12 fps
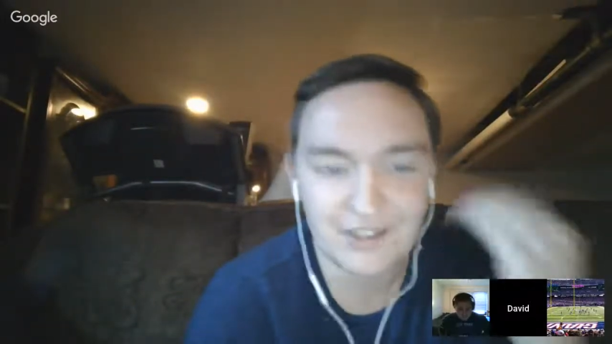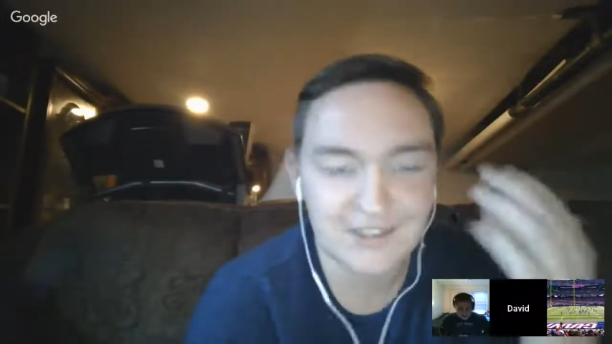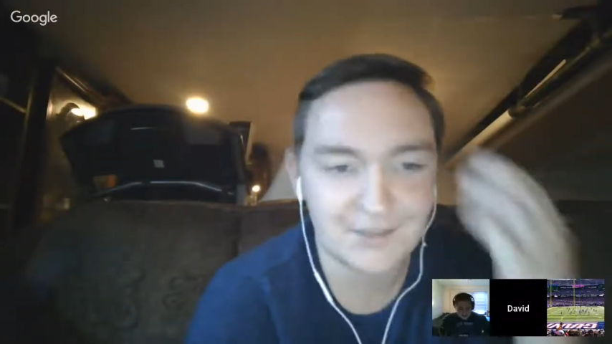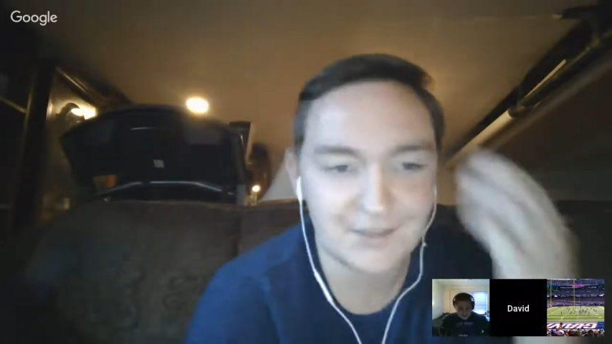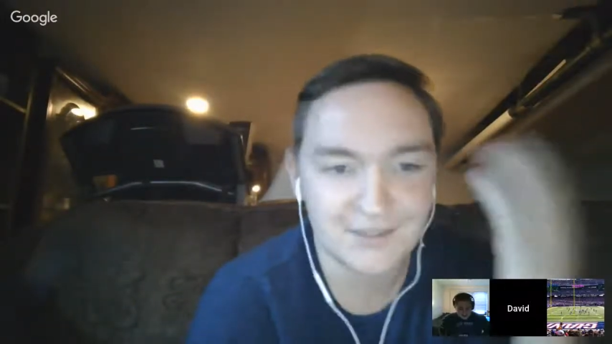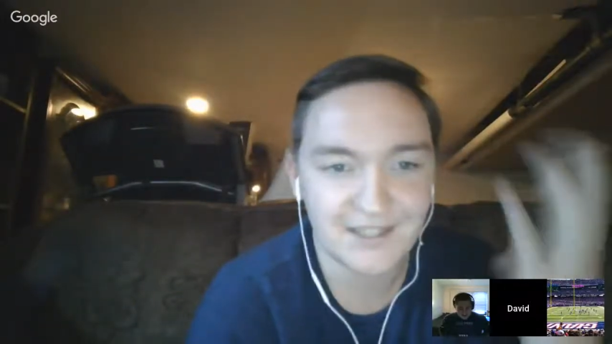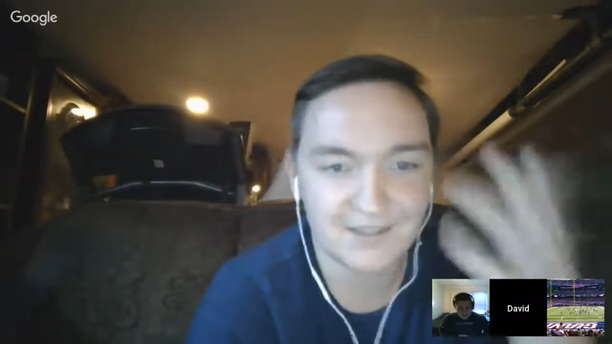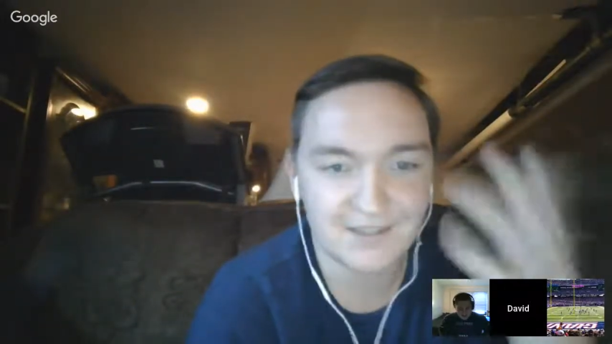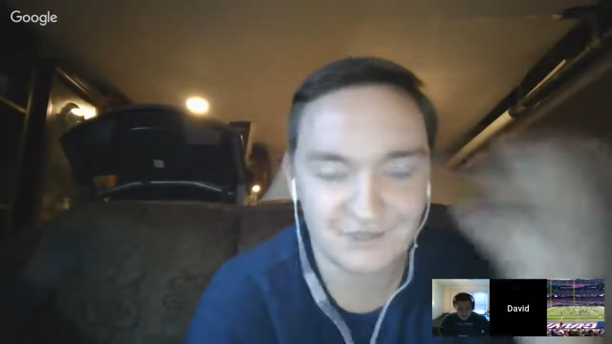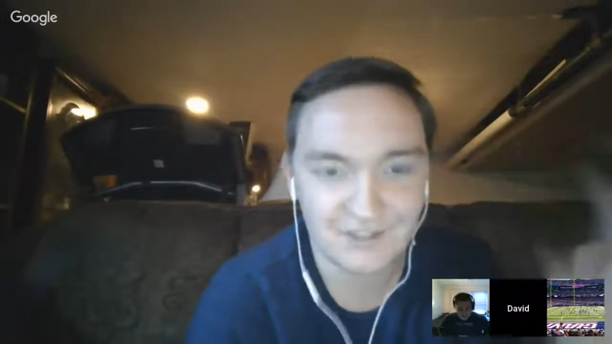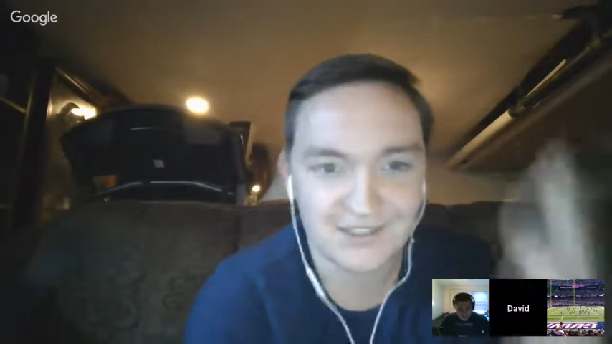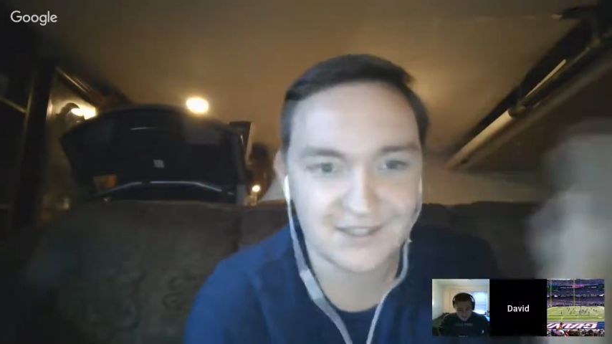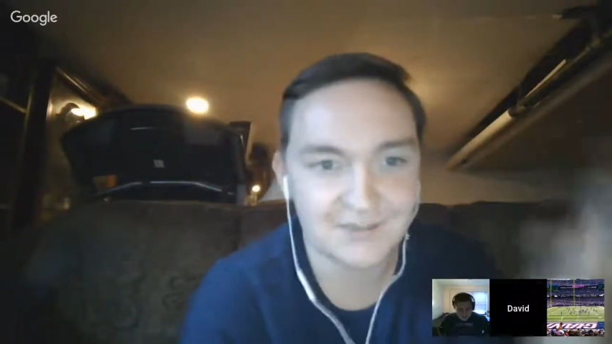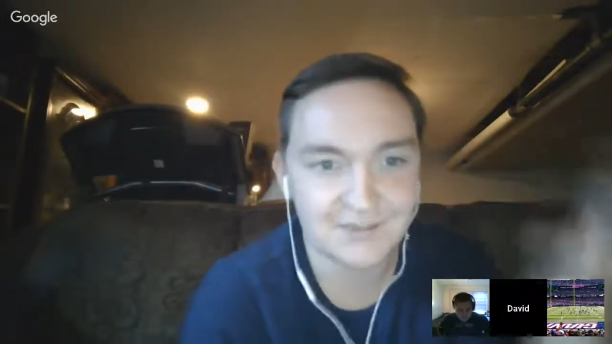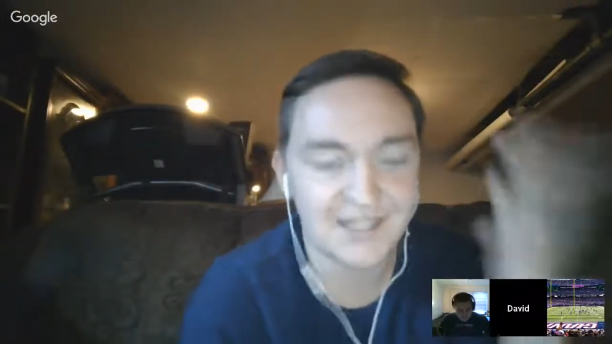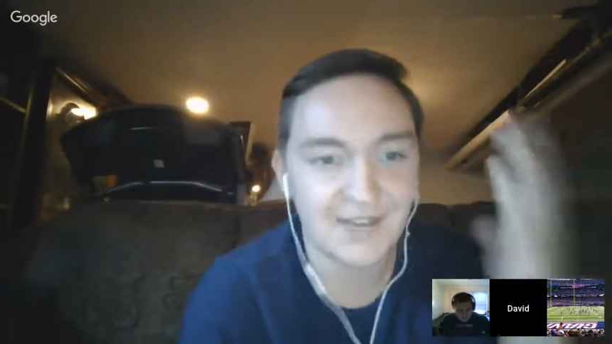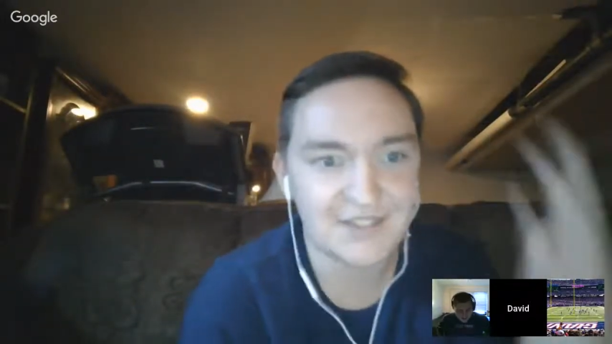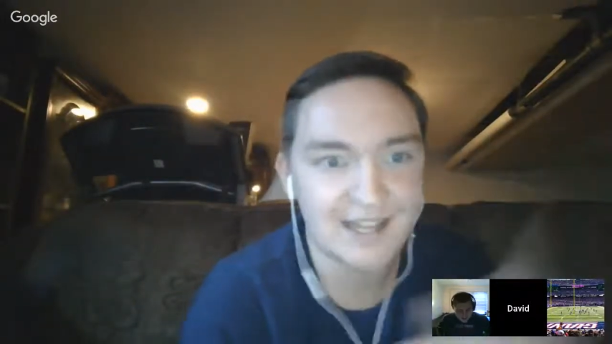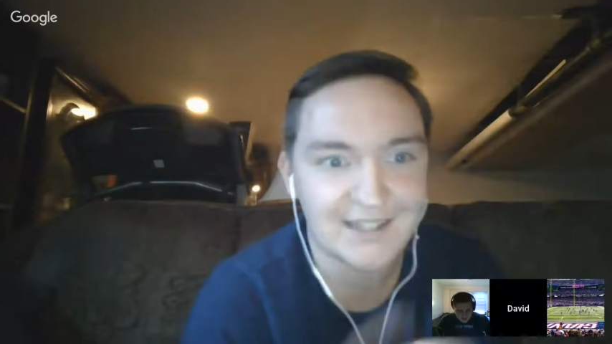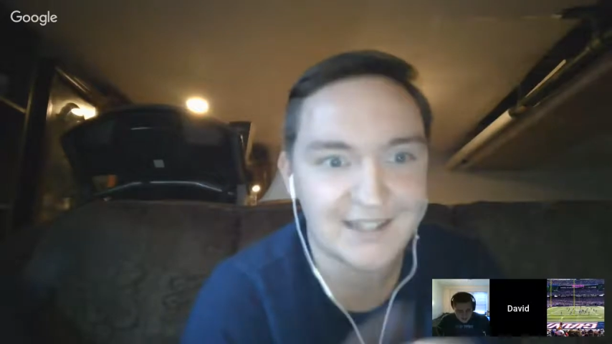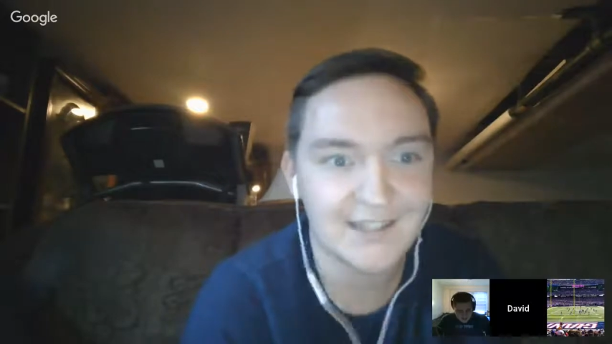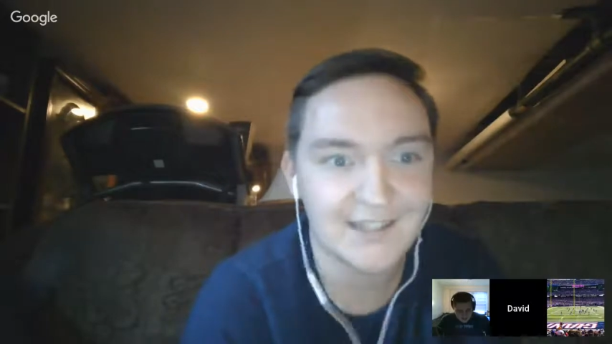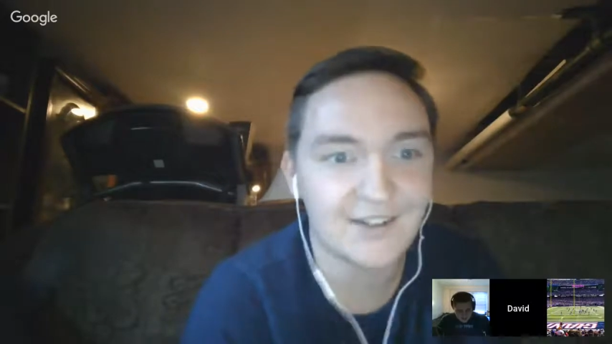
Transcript: Really seems to have his act